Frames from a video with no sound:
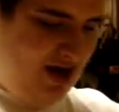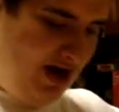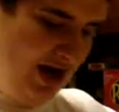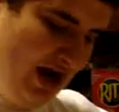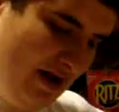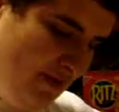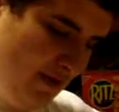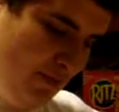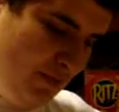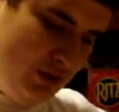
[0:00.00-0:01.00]
And I'm
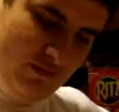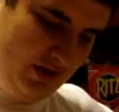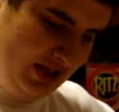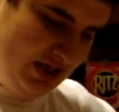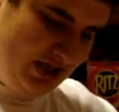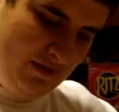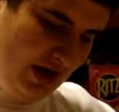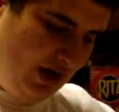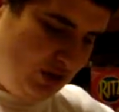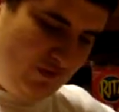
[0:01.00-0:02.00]
a person who really takes care of
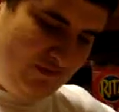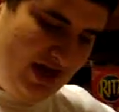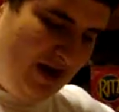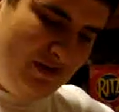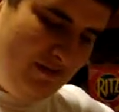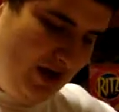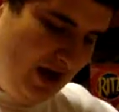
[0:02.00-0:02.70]
my gun, so if that happened to me,